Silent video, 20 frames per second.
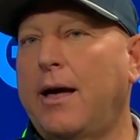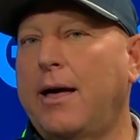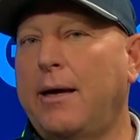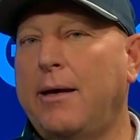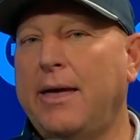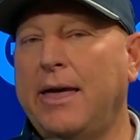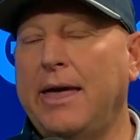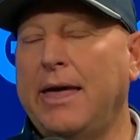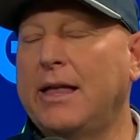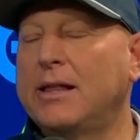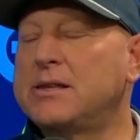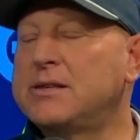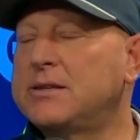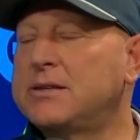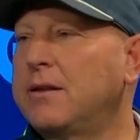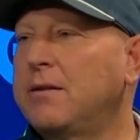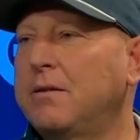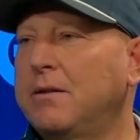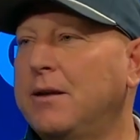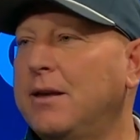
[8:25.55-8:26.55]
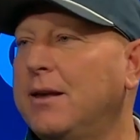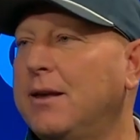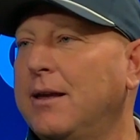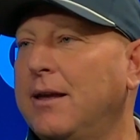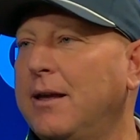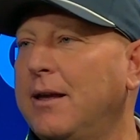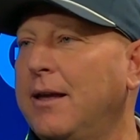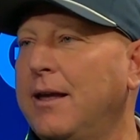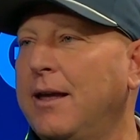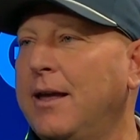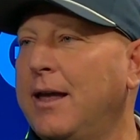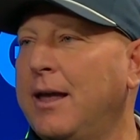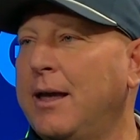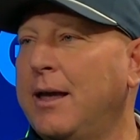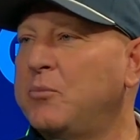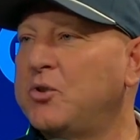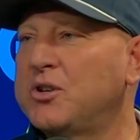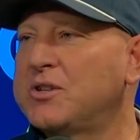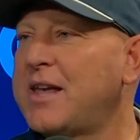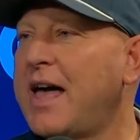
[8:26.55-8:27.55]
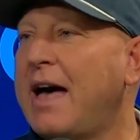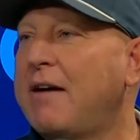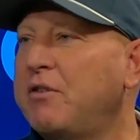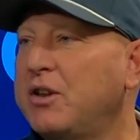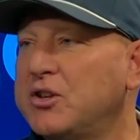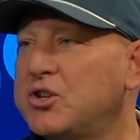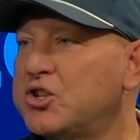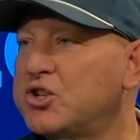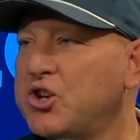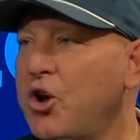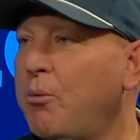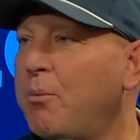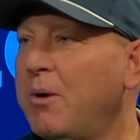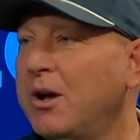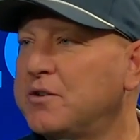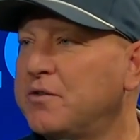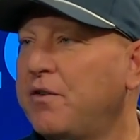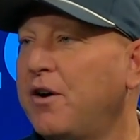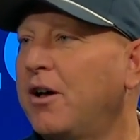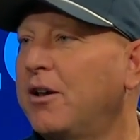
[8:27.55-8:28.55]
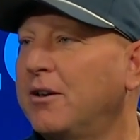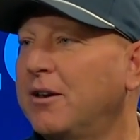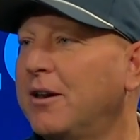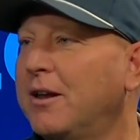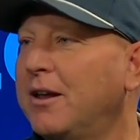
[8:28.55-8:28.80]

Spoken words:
I instantly am just having so much fun.